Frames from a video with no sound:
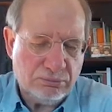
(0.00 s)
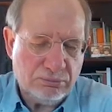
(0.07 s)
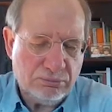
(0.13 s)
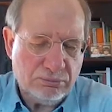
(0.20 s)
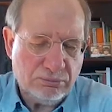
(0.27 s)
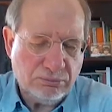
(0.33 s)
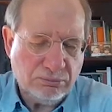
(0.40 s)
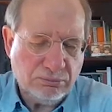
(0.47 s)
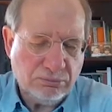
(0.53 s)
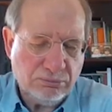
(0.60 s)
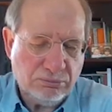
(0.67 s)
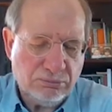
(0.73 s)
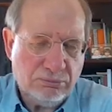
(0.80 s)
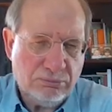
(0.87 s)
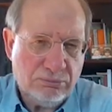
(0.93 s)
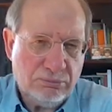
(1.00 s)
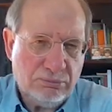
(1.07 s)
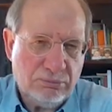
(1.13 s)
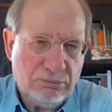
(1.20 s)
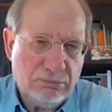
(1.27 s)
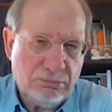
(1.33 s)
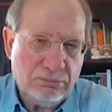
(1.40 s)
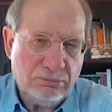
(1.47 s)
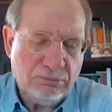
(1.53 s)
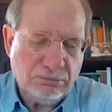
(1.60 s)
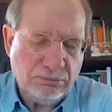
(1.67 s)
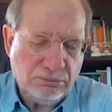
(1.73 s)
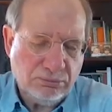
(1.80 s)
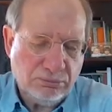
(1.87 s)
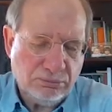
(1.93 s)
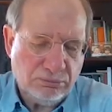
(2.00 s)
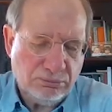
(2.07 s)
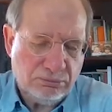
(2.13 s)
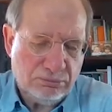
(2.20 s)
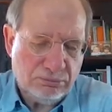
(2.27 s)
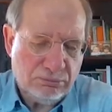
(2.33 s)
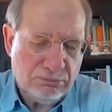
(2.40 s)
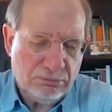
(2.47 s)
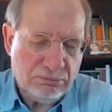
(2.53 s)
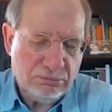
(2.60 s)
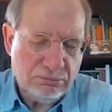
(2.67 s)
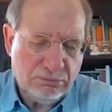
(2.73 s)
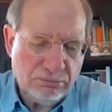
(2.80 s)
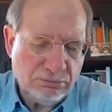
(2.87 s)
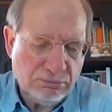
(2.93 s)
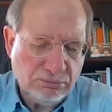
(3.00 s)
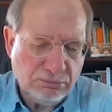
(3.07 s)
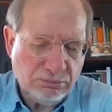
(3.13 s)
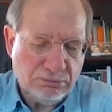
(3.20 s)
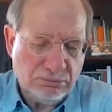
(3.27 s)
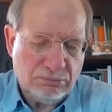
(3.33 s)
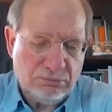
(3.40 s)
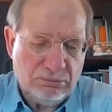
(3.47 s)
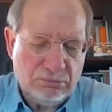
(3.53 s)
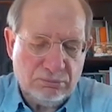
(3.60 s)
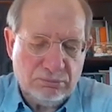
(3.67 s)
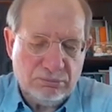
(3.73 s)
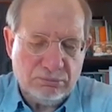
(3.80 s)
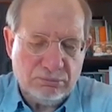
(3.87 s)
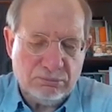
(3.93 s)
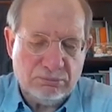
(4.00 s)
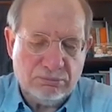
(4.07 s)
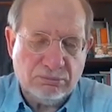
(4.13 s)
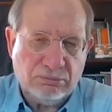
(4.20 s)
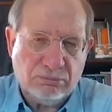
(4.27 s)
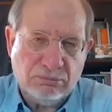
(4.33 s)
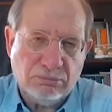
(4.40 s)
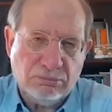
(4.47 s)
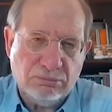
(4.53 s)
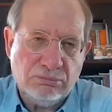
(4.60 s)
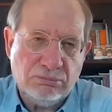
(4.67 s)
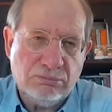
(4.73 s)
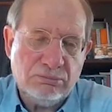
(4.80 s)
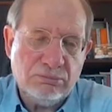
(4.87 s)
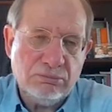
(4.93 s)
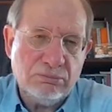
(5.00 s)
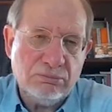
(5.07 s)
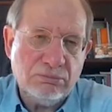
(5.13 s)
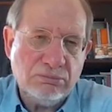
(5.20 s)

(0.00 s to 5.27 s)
The person shown says nothing.